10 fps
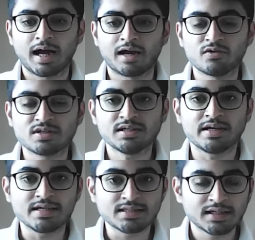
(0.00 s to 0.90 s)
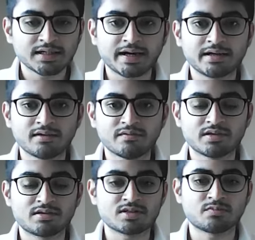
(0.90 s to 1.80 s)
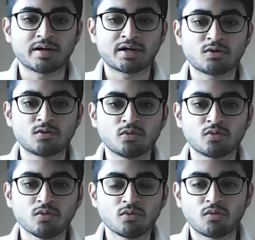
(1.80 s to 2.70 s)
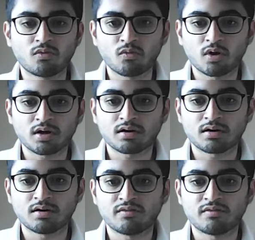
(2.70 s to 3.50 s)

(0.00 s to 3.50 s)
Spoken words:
I would say, decent idea with respect to what